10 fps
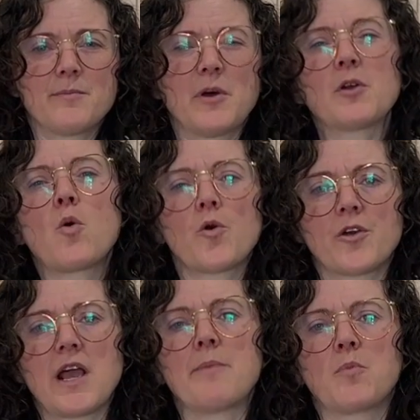quarter
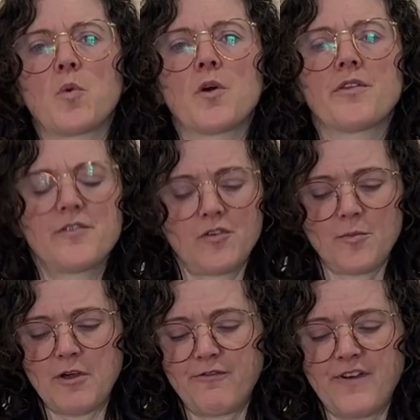cup worth, so
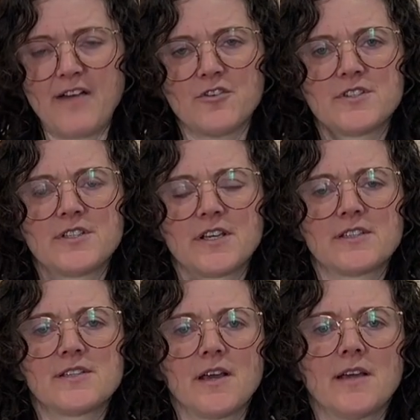about 5 or
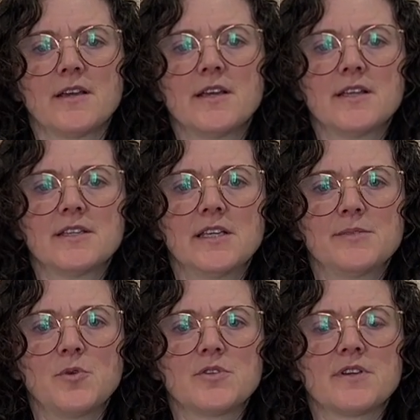6
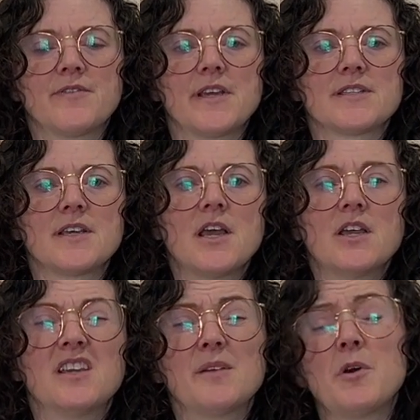teaspoons of this.
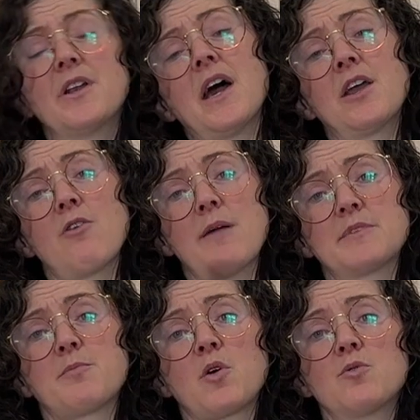You get about 9 grams
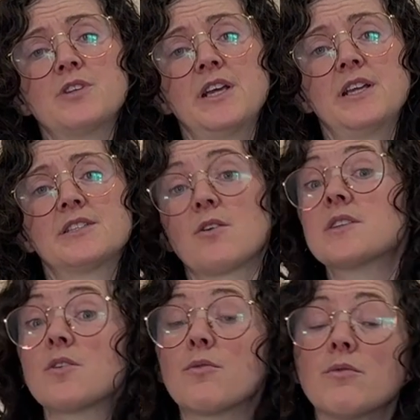of protein, so it's
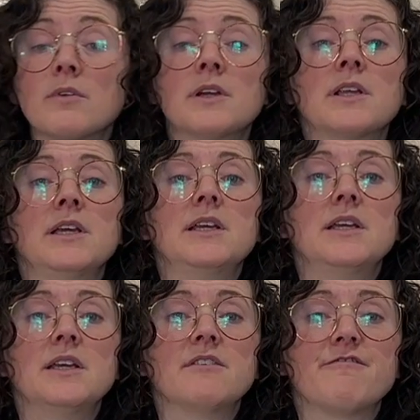a really
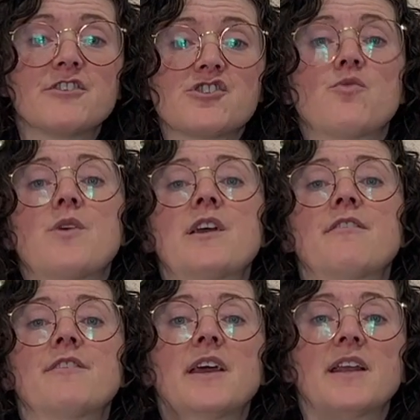efficient way
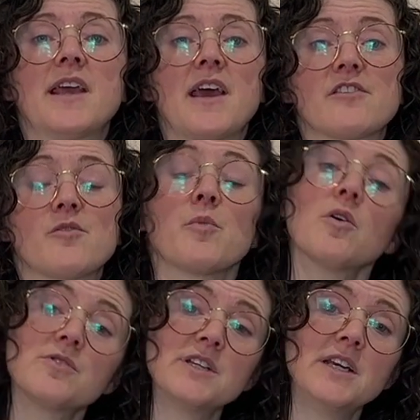of getting extra
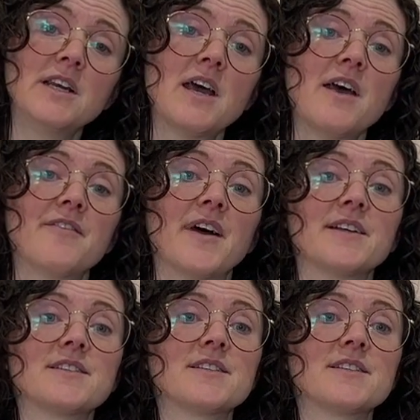protein that